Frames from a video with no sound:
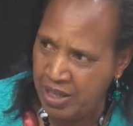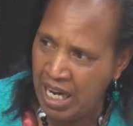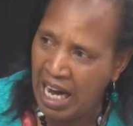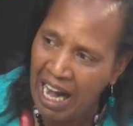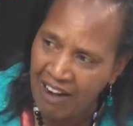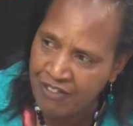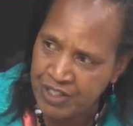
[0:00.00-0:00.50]

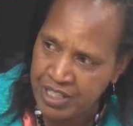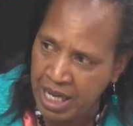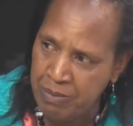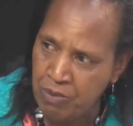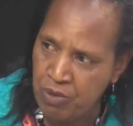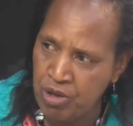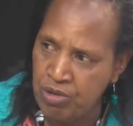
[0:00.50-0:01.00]
Have
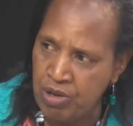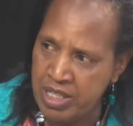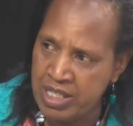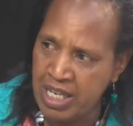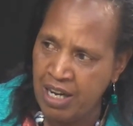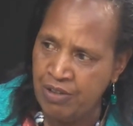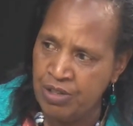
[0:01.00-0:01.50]
time with your
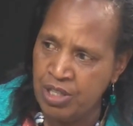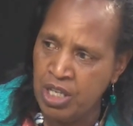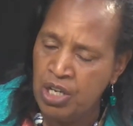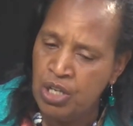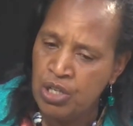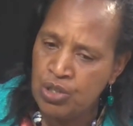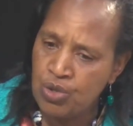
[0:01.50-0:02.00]
child
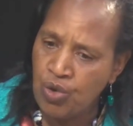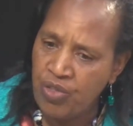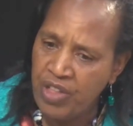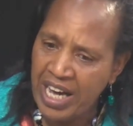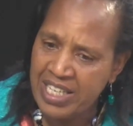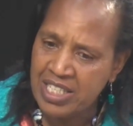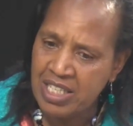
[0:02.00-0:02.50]
so
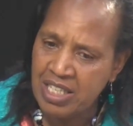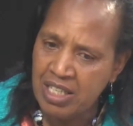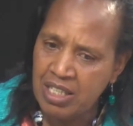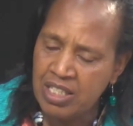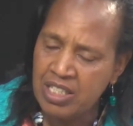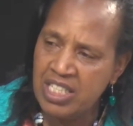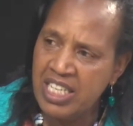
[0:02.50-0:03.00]
that
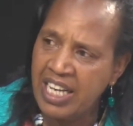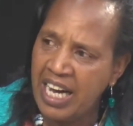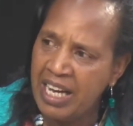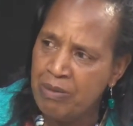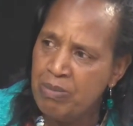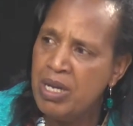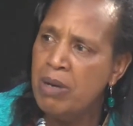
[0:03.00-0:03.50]
she can
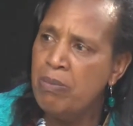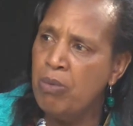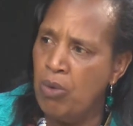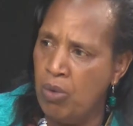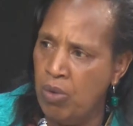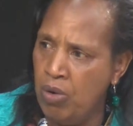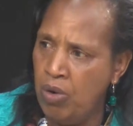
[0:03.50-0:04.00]
be
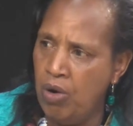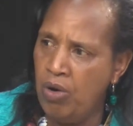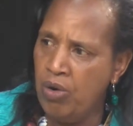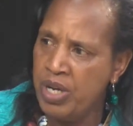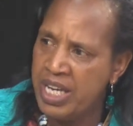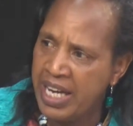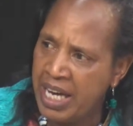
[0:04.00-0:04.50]
able or
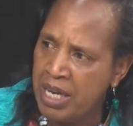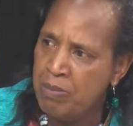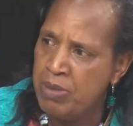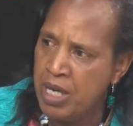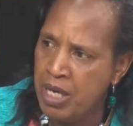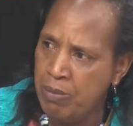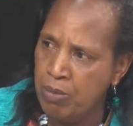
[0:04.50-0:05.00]
he can
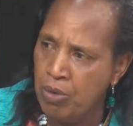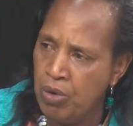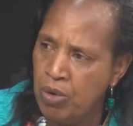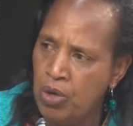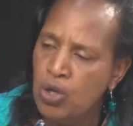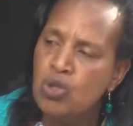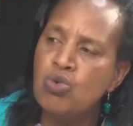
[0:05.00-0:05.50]
be able
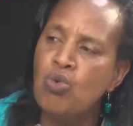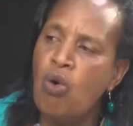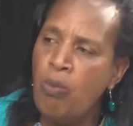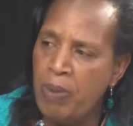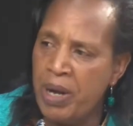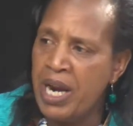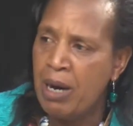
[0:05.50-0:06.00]
to
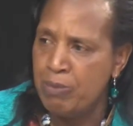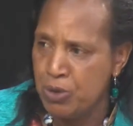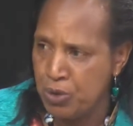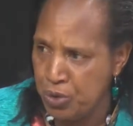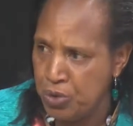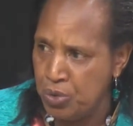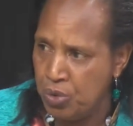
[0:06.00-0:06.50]
open up to
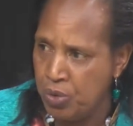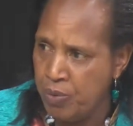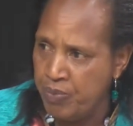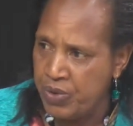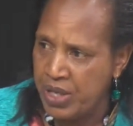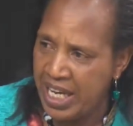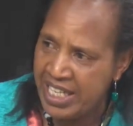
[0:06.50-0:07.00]
you
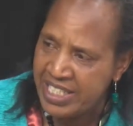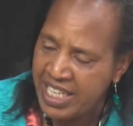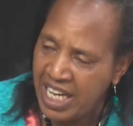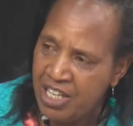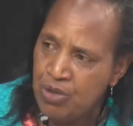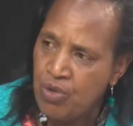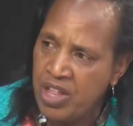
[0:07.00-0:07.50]
and
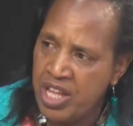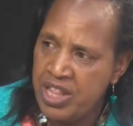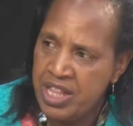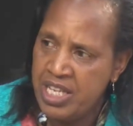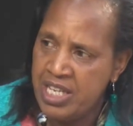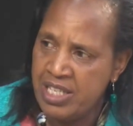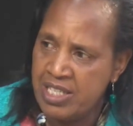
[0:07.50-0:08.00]
tell you the
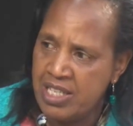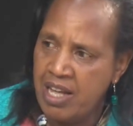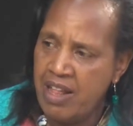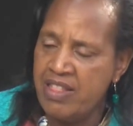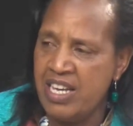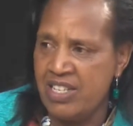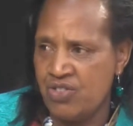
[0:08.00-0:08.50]
things
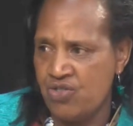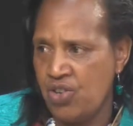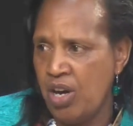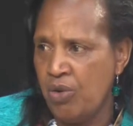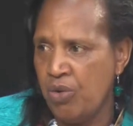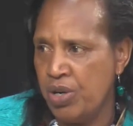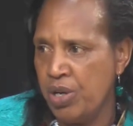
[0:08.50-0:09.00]
they're
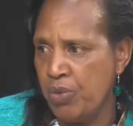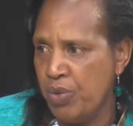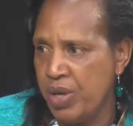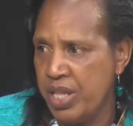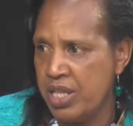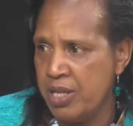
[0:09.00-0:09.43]
struggling with.